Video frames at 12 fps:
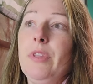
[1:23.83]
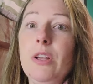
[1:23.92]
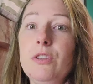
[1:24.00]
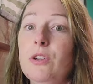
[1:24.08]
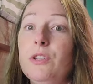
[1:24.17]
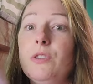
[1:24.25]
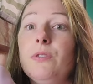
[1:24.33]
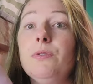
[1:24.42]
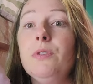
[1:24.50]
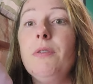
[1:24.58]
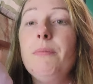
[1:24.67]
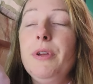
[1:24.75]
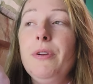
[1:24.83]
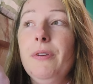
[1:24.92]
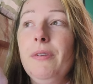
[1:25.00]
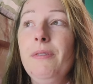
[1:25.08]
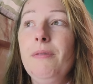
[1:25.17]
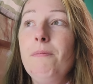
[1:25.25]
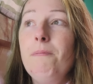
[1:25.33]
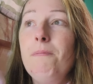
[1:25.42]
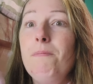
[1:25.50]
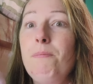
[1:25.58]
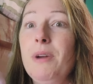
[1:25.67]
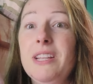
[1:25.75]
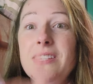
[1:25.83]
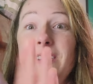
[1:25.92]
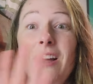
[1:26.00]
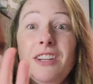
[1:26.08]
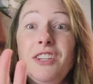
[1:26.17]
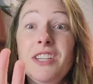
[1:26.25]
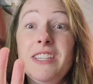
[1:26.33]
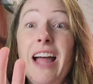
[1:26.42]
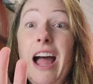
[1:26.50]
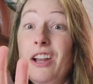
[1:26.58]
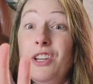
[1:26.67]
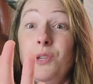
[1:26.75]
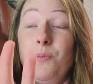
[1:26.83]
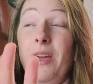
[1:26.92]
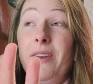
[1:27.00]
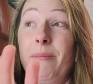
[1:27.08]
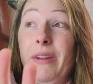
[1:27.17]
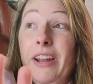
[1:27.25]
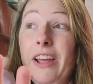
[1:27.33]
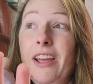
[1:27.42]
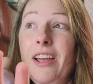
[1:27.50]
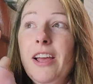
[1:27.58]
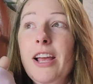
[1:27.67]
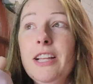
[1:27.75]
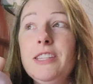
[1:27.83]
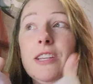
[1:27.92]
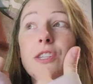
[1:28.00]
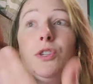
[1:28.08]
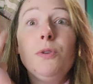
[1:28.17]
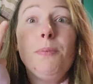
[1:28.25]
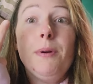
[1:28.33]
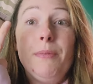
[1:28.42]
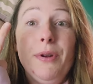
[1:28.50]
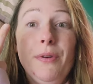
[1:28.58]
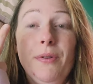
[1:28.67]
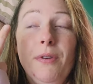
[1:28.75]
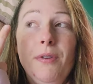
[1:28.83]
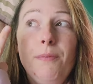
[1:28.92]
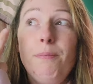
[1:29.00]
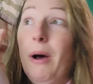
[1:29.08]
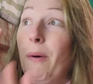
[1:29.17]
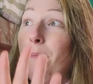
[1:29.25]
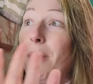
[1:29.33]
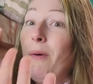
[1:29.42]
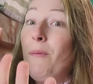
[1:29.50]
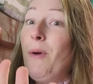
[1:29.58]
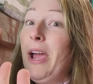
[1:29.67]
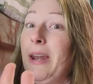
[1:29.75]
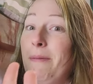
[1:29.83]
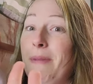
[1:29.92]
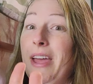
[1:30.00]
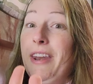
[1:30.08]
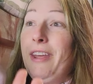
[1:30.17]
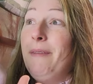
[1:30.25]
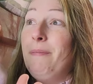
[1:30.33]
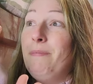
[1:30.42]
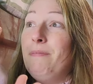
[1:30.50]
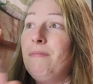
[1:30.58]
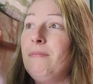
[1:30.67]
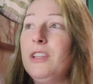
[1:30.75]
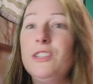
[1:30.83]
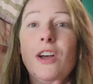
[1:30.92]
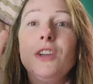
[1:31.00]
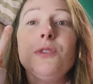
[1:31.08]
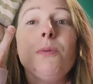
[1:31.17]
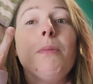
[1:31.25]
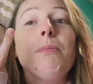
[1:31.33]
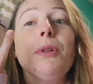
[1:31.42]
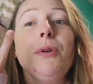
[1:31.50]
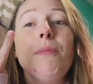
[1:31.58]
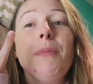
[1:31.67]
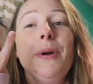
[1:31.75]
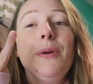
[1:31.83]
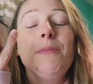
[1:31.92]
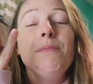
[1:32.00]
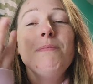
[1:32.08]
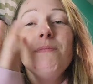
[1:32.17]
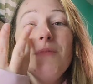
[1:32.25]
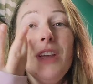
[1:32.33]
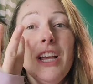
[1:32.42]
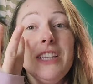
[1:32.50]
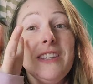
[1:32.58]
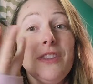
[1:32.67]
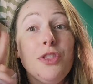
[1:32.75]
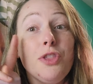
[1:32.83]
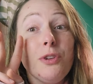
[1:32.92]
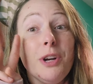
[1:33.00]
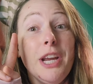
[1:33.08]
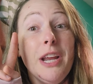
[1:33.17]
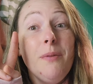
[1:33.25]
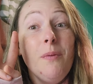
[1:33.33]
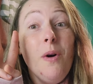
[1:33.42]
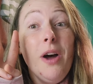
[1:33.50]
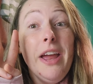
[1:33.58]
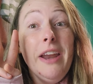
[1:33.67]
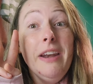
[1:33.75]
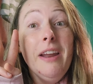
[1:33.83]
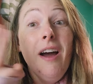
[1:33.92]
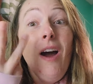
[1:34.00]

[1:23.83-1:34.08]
So it's a full moon. But it's not just that. Just wait a minute. It's a super moon. But but wait a minute. It's also a blue moon. It's a three and one.